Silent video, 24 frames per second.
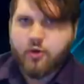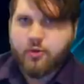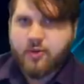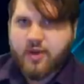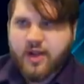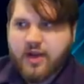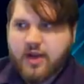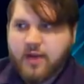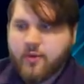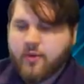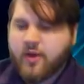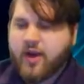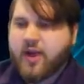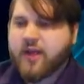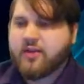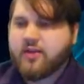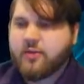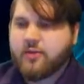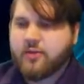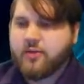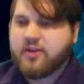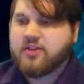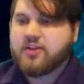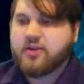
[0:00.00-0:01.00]
Golem anyway.
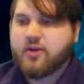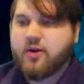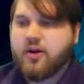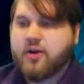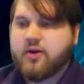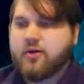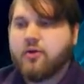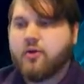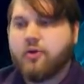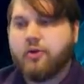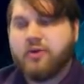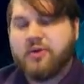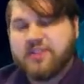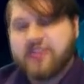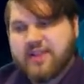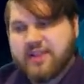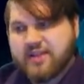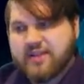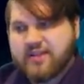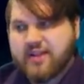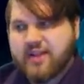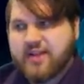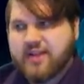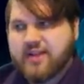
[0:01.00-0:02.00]
The reason Grinder Golem is
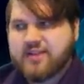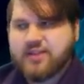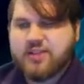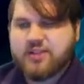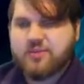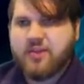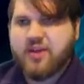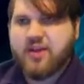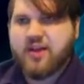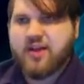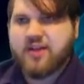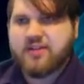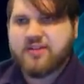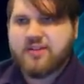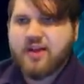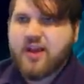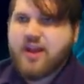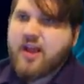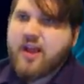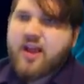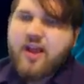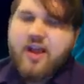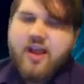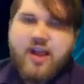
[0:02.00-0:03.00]
in this list is because
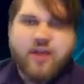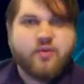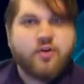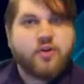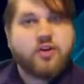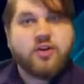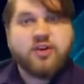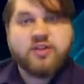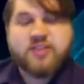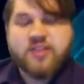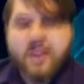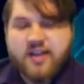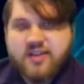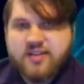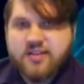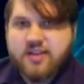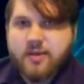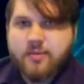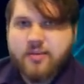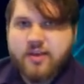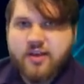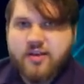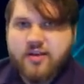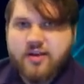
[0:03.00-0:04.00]
if you're going to test
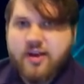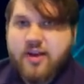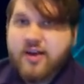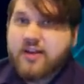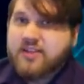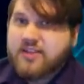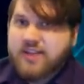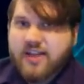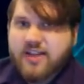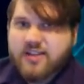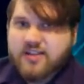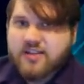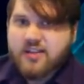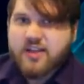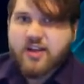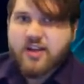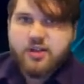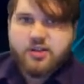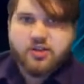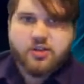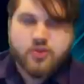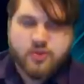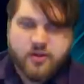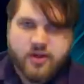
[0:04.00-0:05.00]
something, test
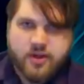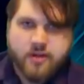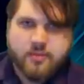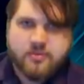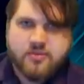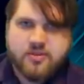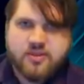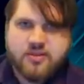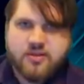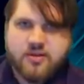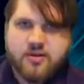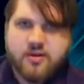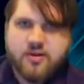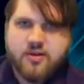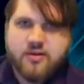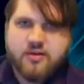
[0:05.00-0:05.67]
the extremes.